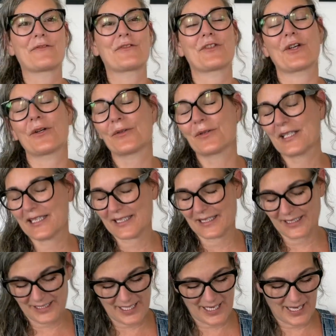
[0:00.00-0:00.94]
shown it
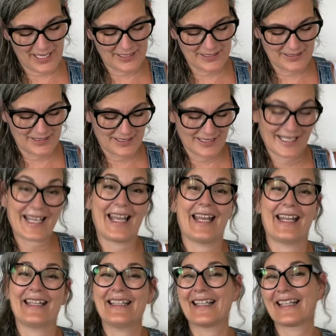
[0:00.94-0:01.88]
again and
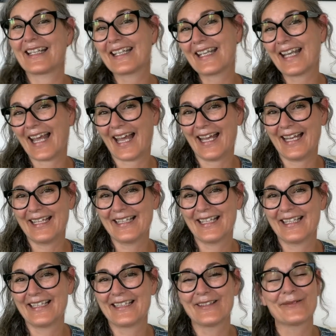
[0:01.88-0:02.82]
again and again,
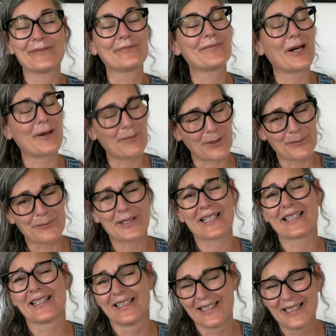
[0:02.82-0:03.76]
and you're
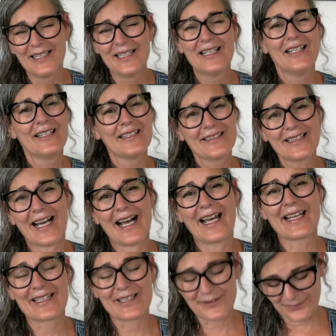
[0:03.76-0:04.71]
probably
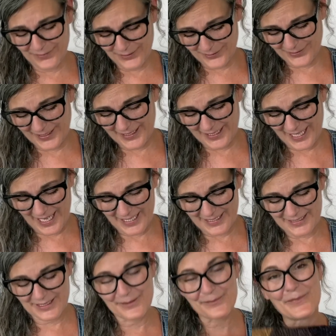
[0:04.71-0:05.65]
tired of looking
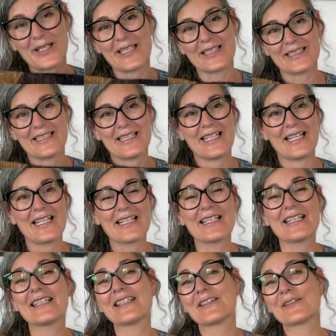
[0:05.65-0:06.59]
at it, but it
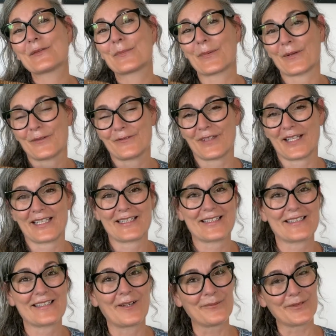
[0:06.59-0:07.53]
is perfect
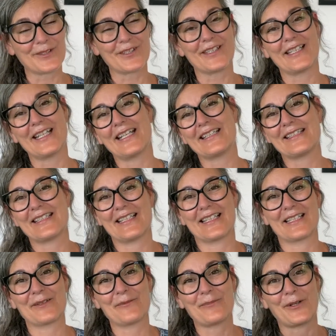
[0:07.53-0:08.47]
summer
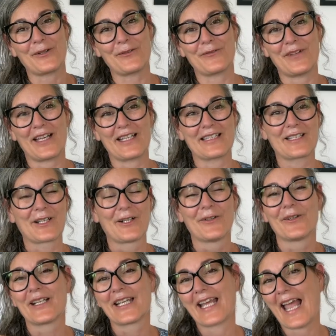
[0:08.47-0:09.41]
knitting, perfect
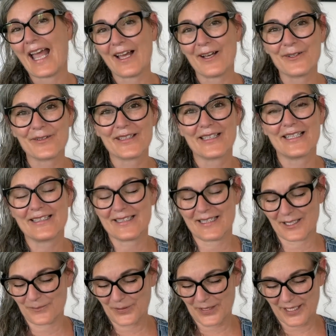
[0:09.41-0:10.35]
going out
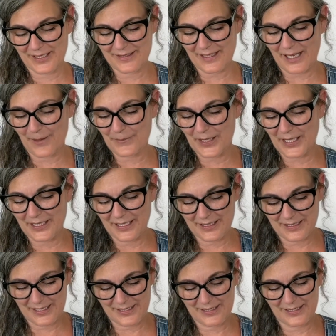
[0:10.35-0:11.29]
knitting, because I'm gonna
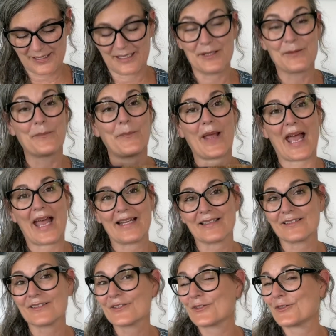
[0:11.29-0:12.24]
knit it in
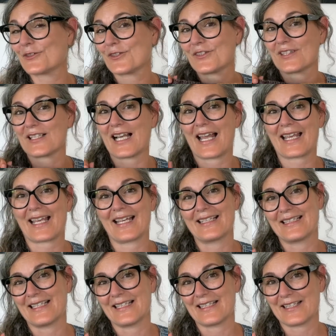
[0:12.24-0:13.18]
panels just like I
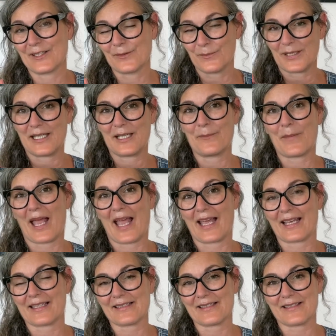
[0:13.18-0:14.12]
did the Mini
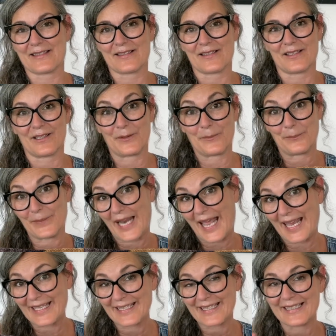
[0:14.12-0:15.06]
Max
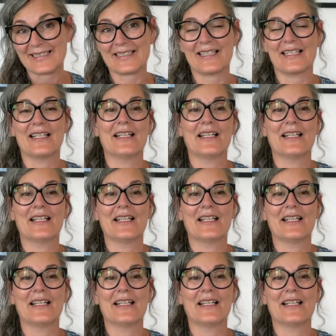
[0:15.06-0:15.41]
blanket,